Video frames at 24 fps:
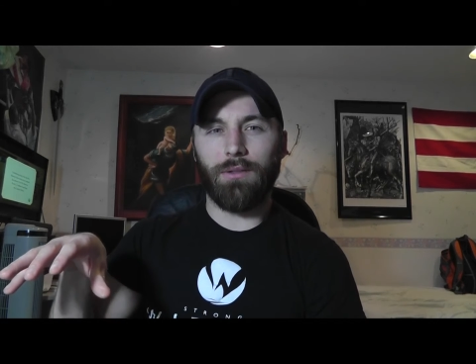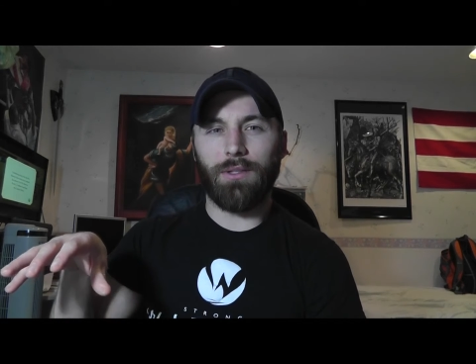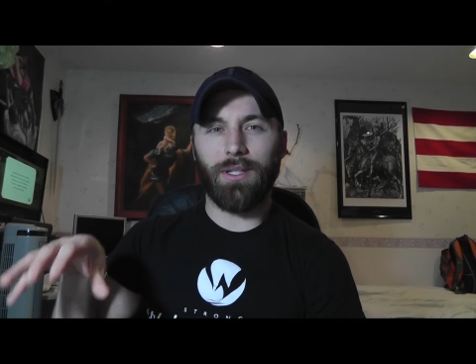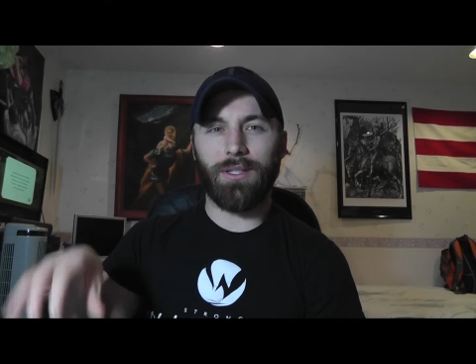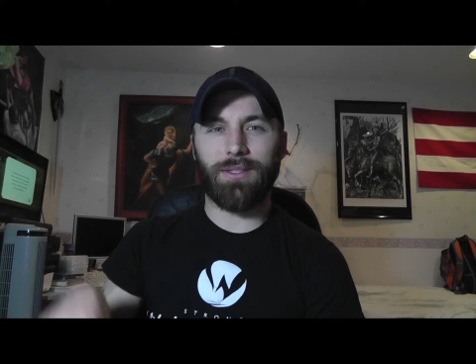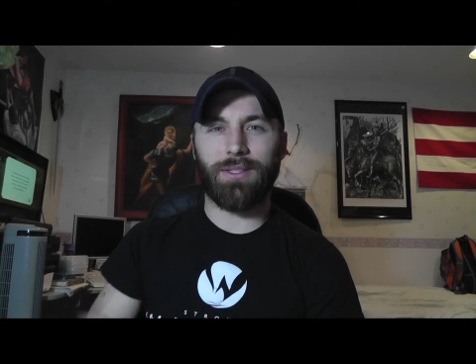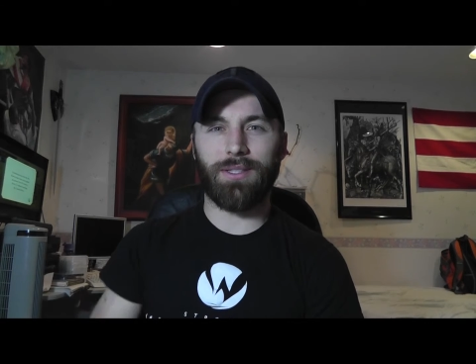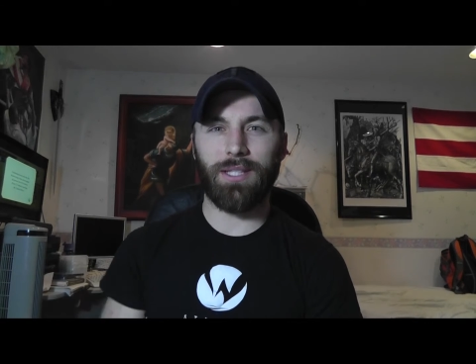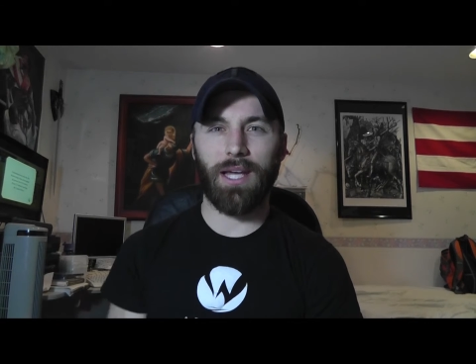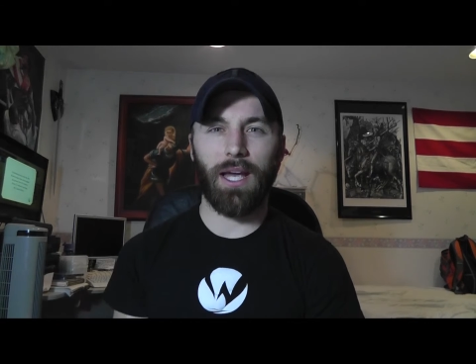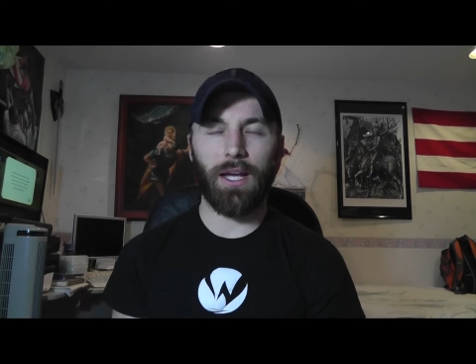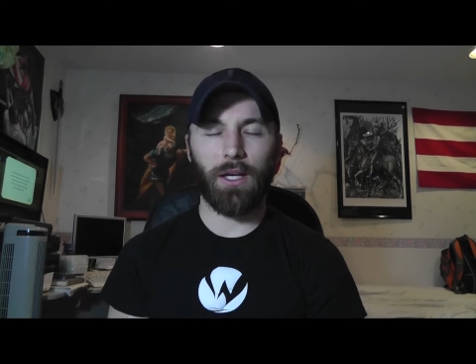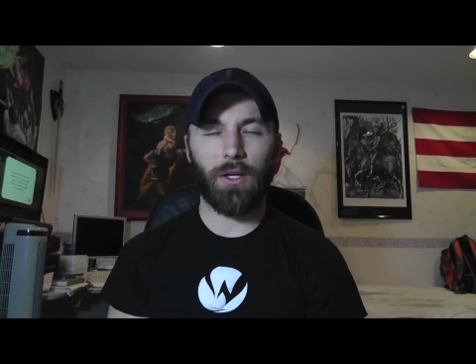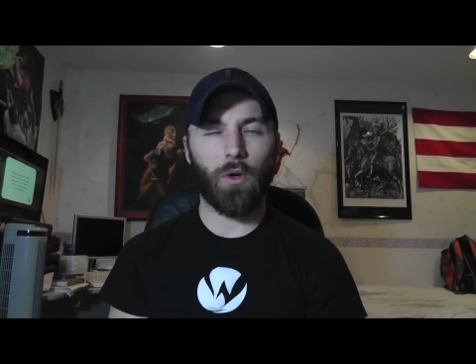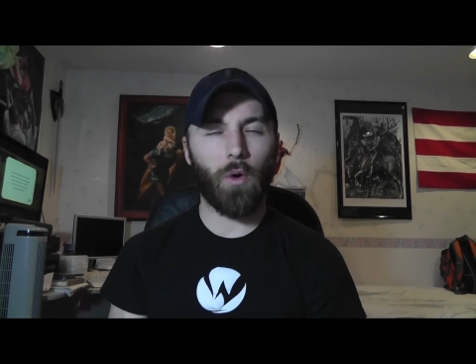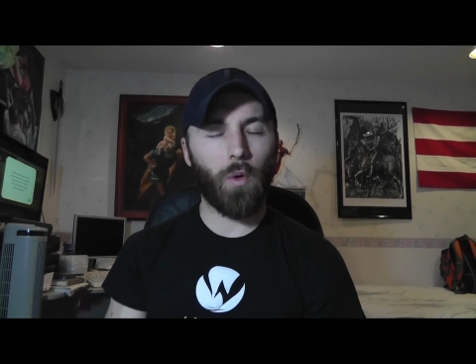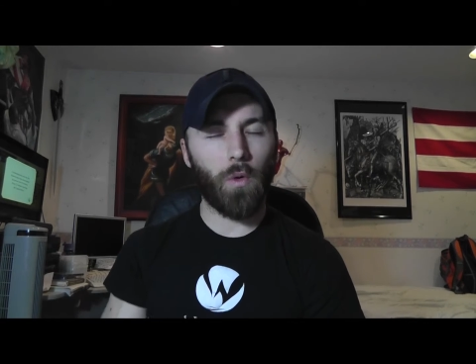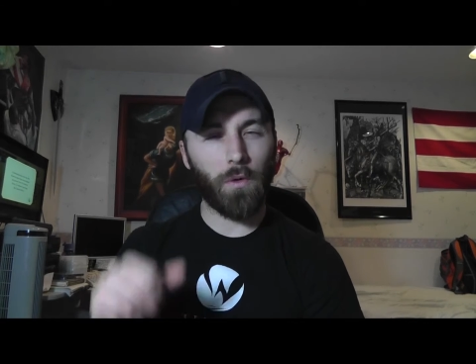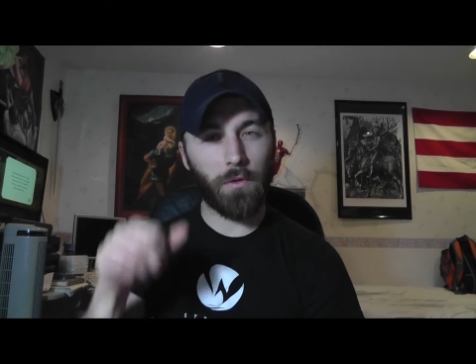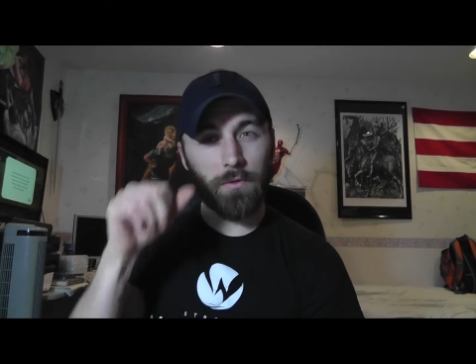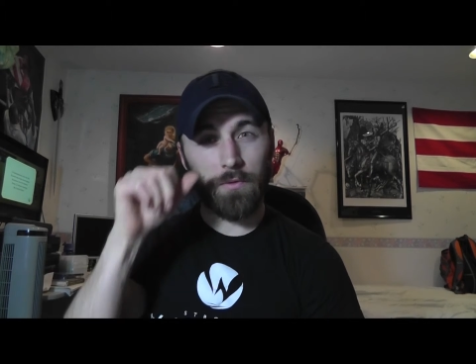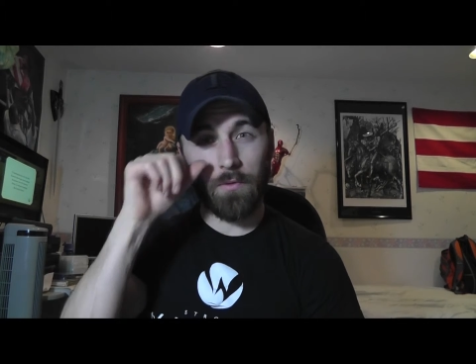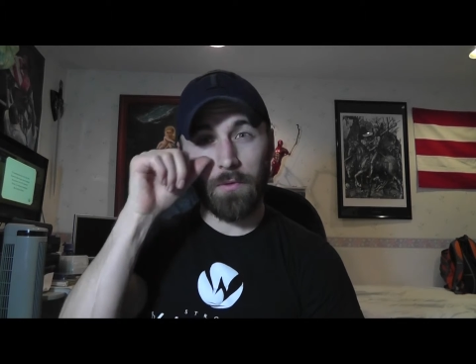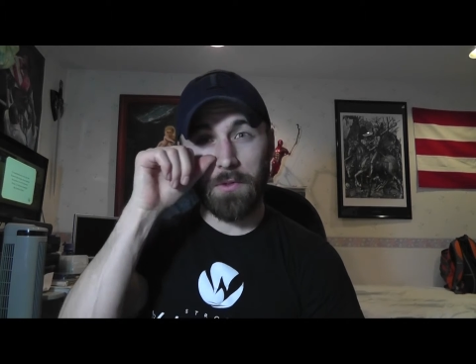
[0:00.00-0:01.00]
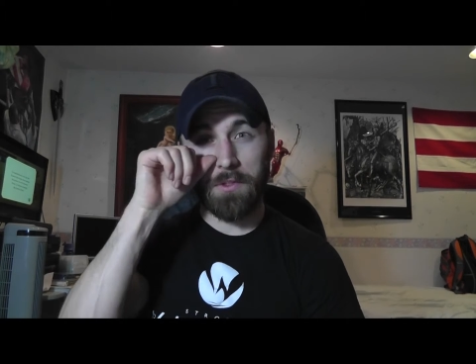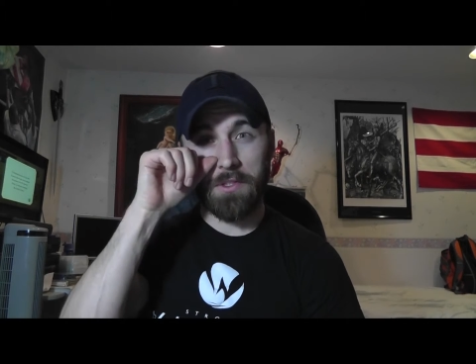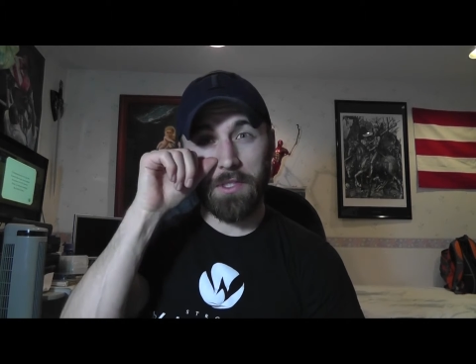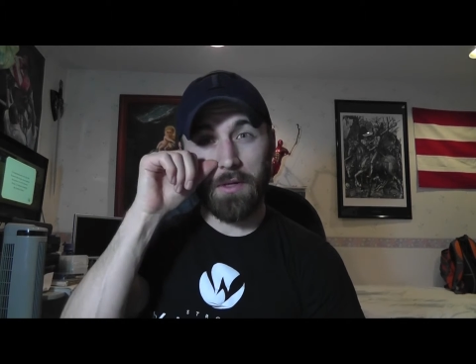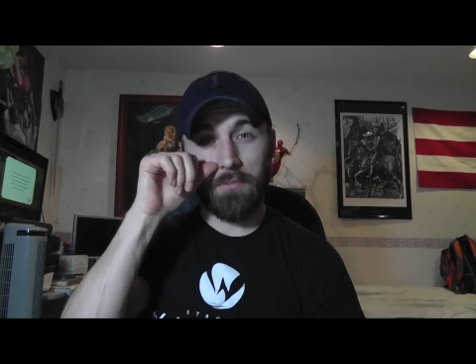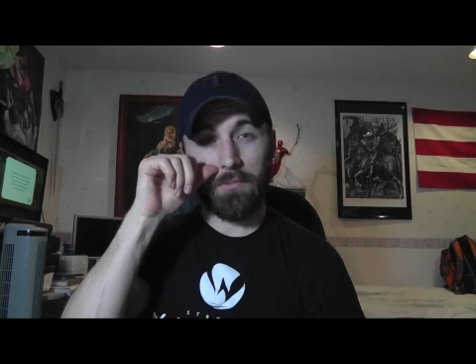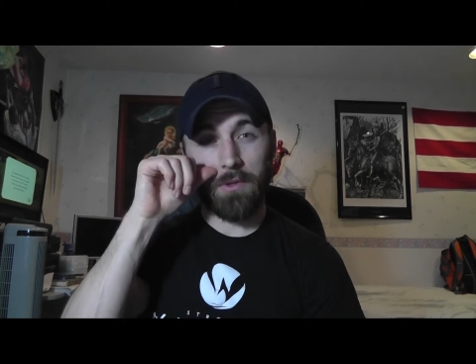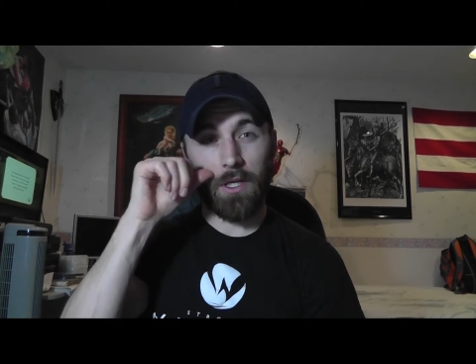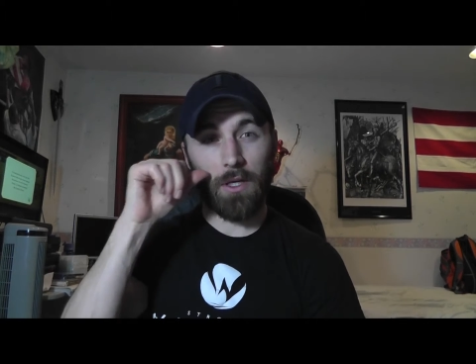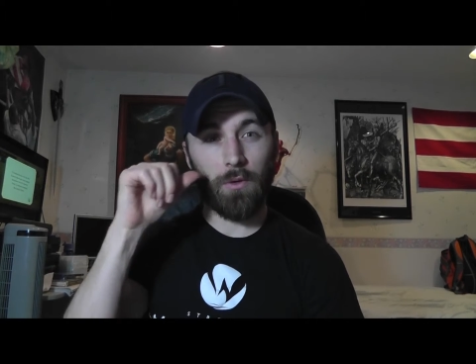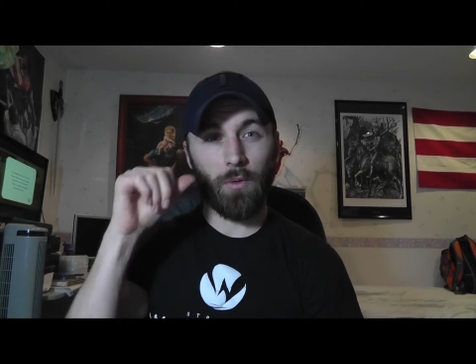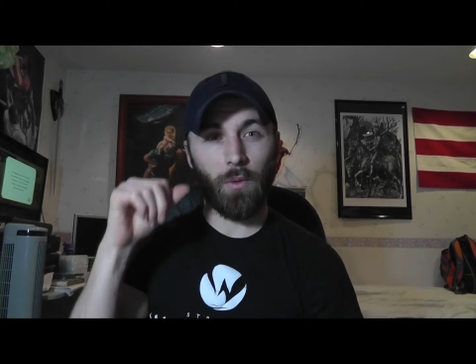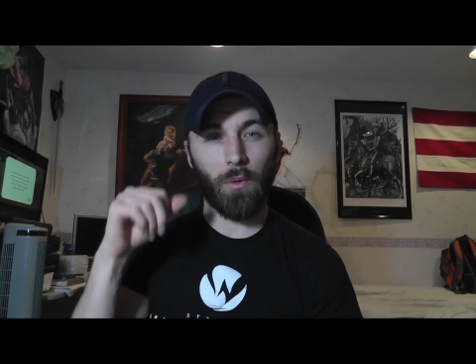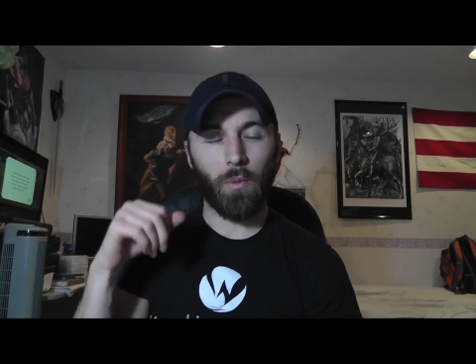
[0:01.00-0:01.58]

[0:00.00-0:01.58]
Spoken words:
to set goals for something.